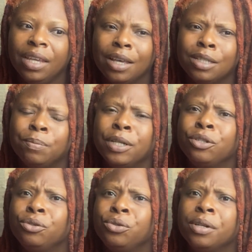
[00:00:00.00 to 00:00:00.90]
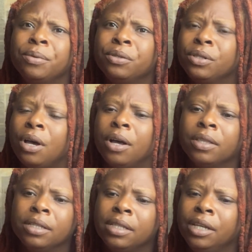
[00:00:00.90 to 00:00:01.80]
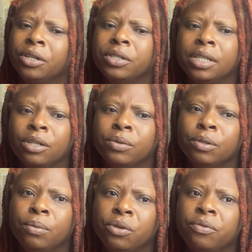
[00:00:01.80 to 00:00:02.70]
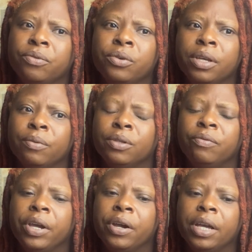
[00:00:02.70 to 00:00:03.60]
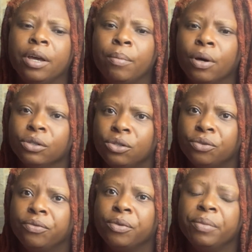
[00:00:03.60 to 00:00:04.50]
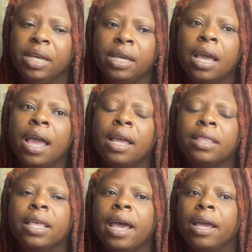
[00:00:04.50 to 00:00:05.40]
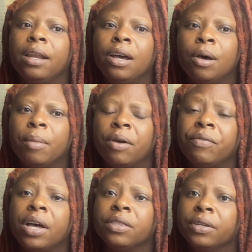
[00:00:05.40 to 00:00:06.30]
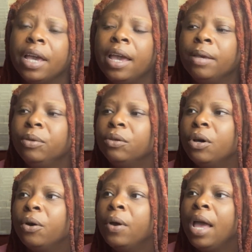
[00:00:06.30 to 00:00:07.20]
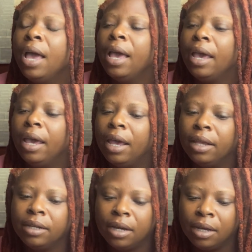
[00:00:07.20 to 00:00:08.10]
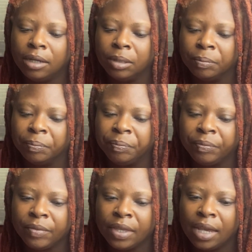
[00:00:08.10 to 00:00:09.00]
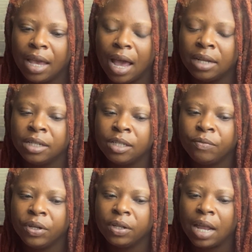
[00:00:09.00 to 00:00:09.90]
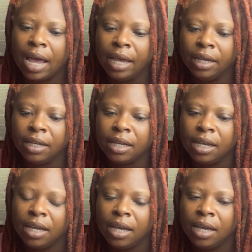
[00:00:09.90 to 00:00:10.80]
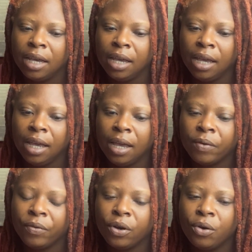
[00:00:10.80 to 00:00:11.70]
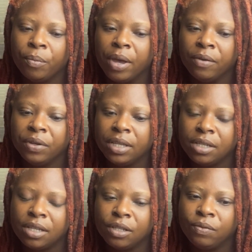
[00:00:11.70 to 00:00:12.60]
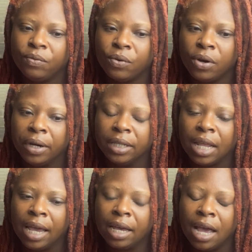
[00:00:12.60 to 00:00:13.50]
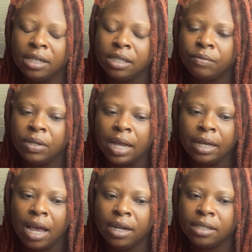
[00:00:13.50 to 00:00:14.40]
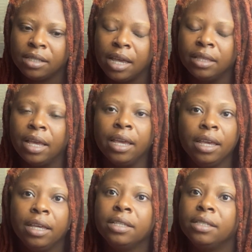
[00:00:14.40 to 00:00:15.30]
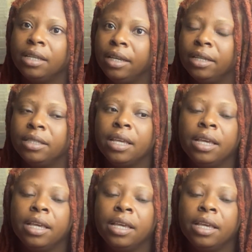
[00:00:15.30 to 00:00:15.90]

a special tribute to all the singers, and it was beautiful. It was very emotional for me that my father came, you know. And I just feel like for whomever this is for, like, I just feel like God is saying that he sees,